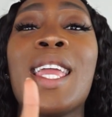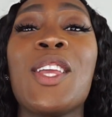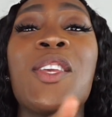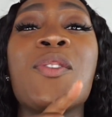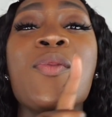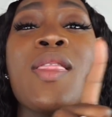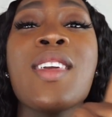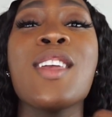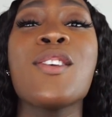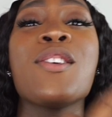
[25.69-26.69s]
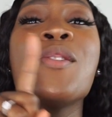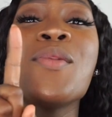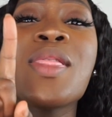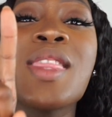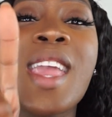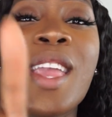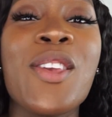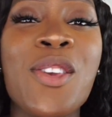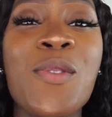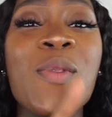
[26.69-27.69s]
thank you, thank you,
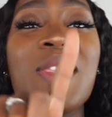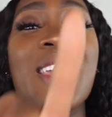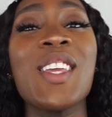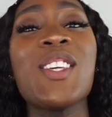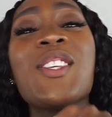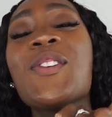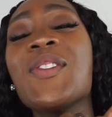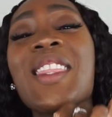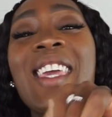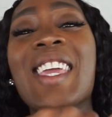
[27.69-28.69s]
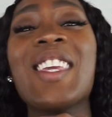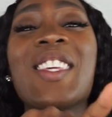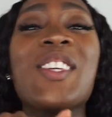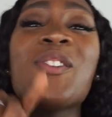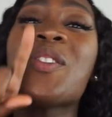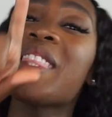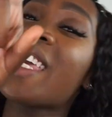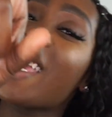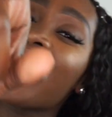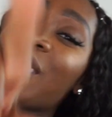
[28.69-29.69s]
thank you, thank you, thank you,
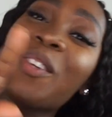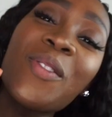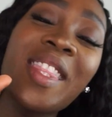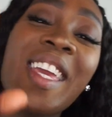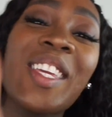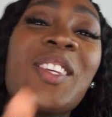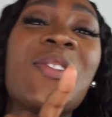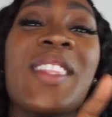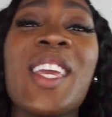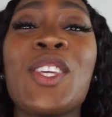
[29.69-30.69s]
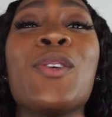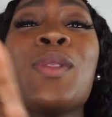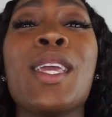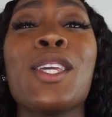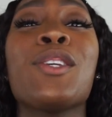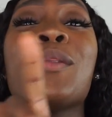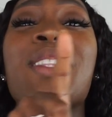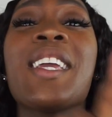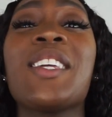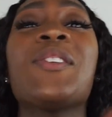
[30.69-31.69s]
thank you, thank you, thank you, thank you,
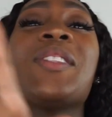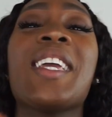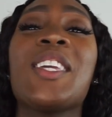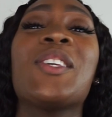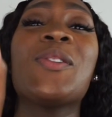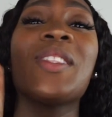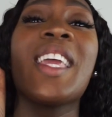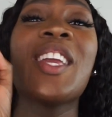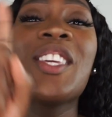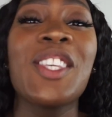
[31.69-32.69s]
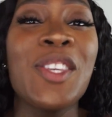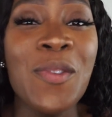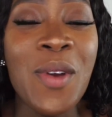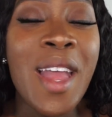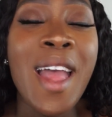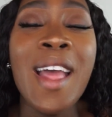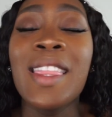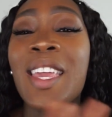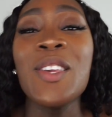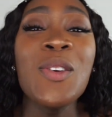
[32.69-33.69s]
thank you, thank you, thank you.
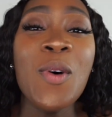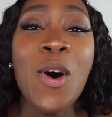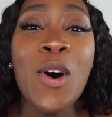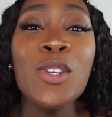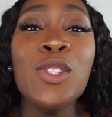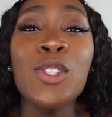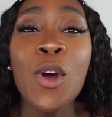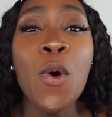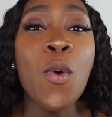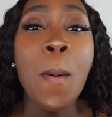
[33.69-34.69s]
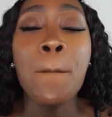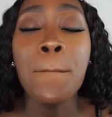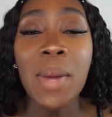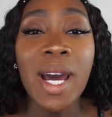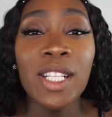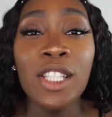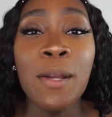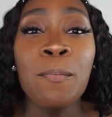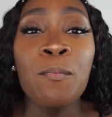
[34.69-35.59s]
Thank you all so much